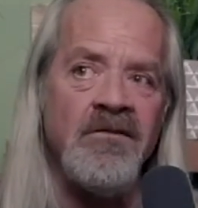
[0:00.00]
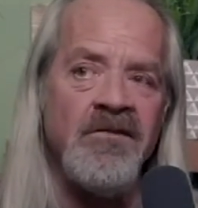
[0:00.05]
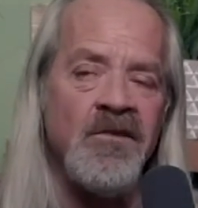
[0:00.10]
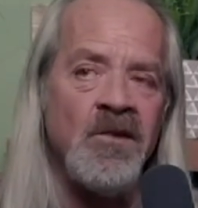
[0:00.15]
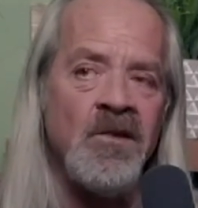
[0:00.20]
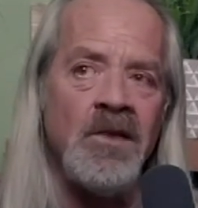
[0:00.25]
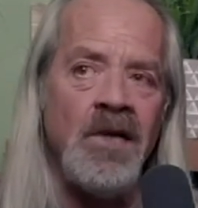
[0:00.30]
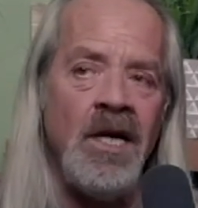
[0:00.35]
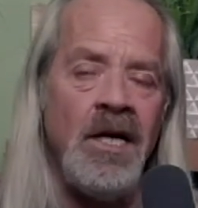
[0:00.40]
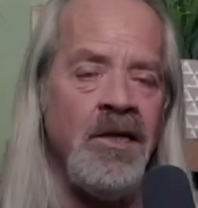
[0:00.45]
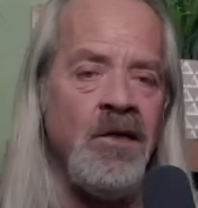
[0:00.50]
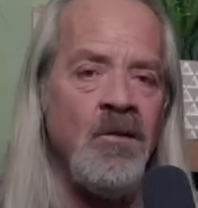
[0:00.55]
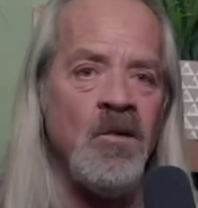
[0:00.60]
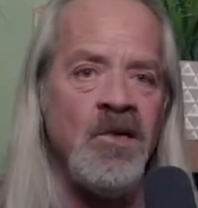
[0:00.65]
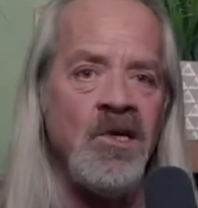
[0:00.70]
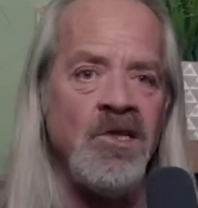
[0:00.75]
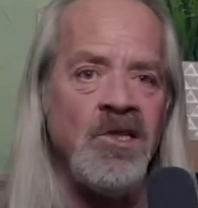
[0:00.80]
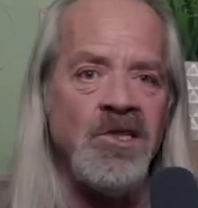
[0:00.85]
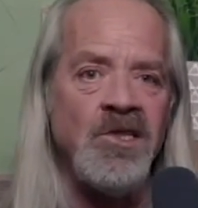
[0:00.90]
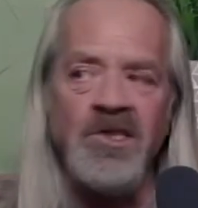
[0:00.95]
for anyone
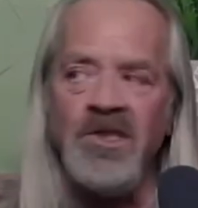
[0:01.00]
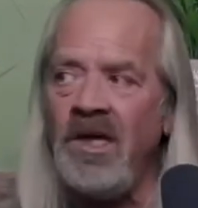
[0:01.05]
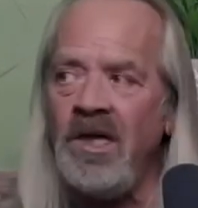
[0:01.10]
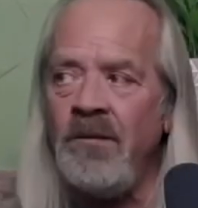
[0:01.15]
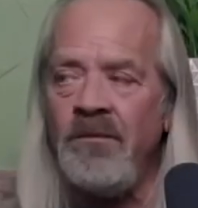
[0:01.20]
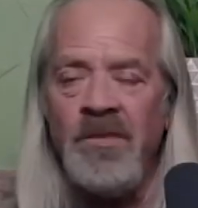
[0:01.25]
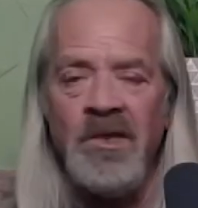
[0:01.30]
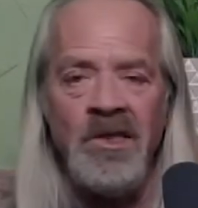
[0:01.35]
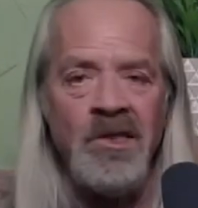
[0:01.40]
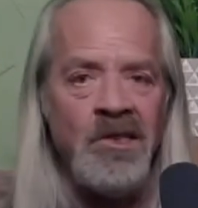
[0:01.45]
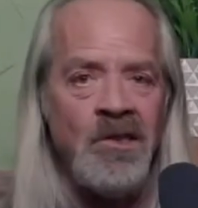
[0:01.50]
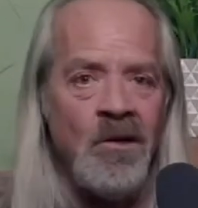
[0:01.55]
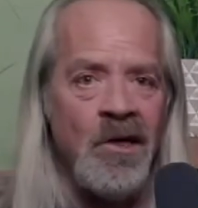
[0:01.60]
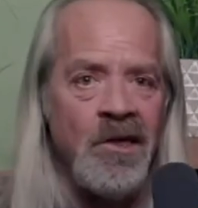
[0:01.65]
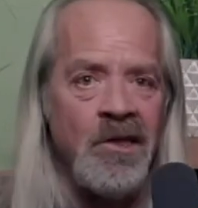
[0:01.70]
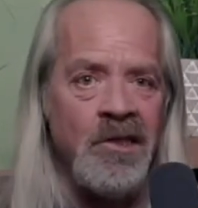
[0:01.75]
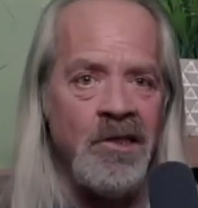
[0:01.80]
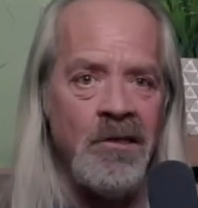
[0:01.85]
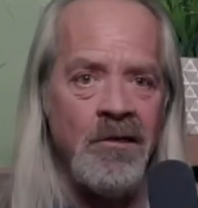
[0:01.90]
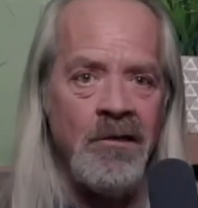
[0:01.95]
to just jump into out
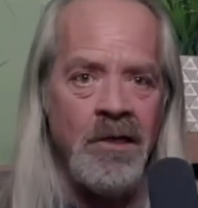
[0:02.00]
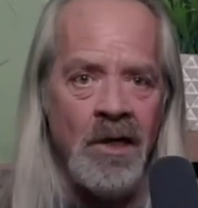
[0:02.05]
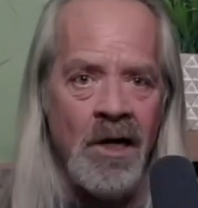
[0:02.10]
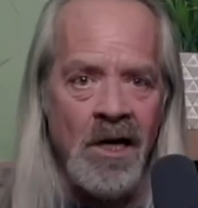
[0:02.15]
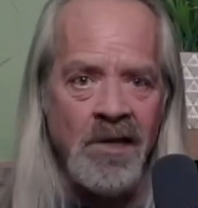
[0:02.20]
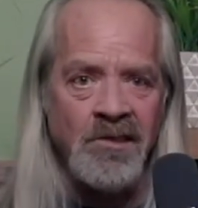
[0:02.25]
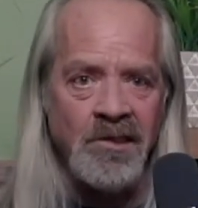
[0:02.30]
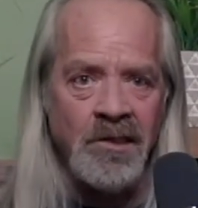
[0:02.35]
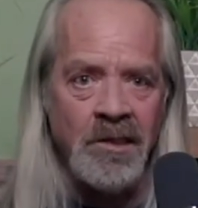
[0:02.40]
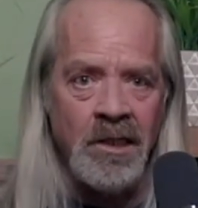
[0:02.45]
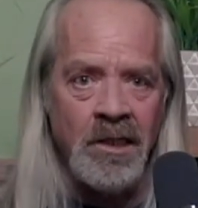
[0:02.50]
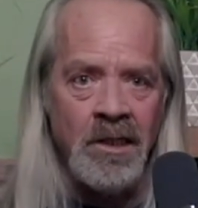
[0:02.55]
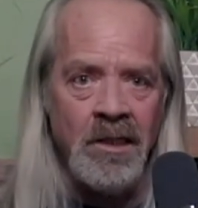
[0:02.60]
of curiosity.